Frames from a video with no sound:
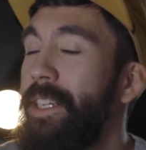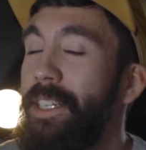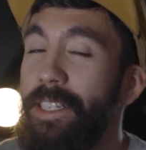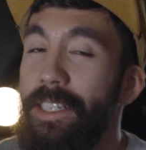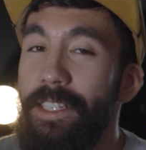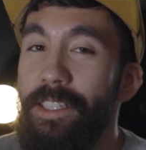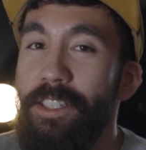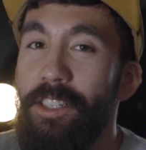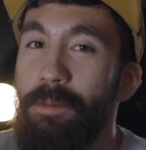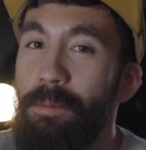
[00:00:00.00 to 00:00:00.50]

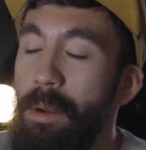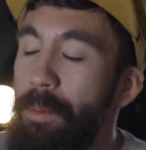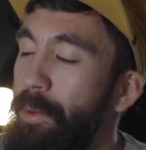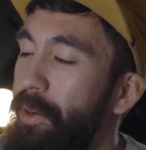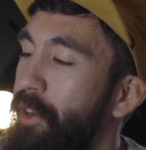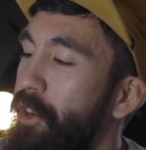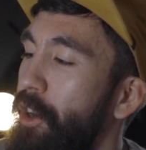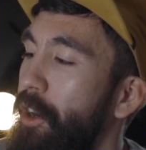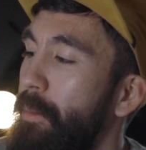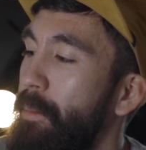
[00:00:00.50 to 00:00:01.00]
This is your
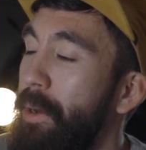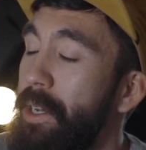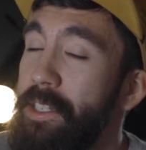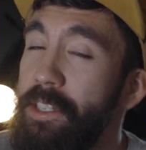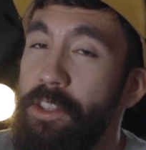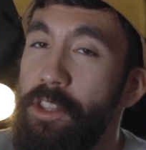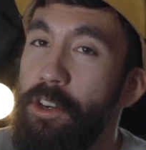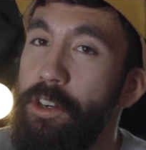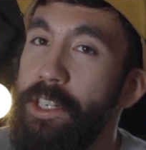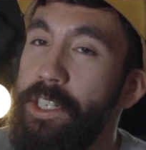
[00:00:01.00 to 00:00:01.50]
memory card. Mine's
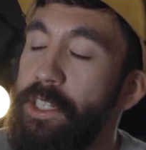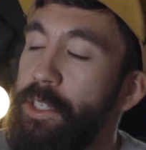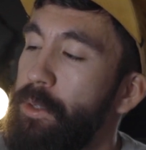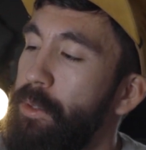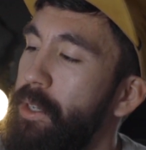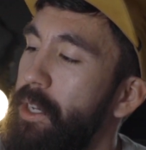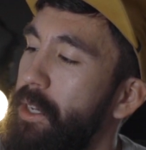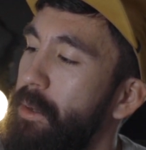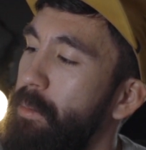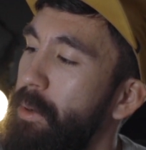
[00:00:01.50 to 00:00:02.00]
a 32
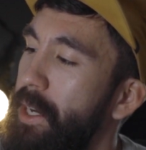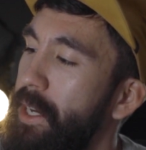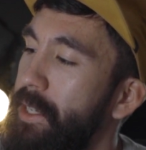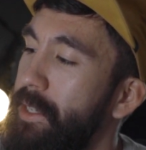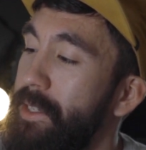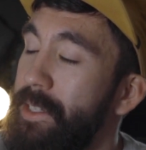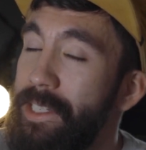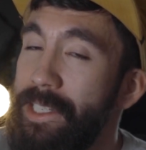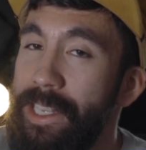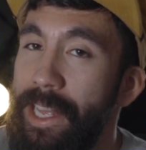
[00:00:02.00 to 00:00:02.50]
gigabyte
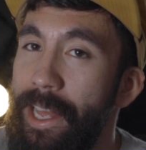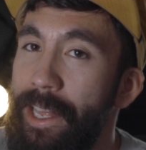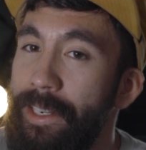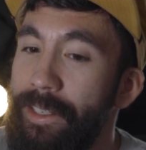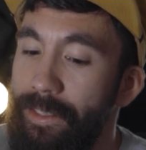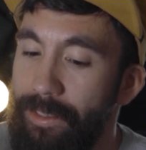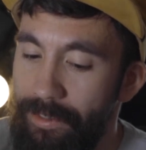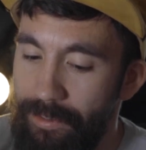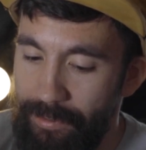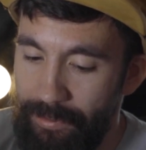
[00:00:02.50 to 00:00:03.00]

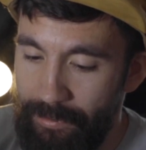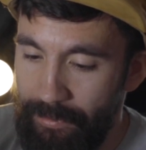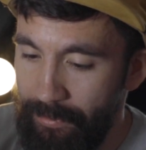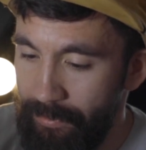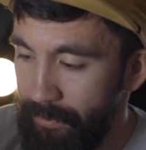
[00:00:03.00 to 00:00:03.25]
SanDisk.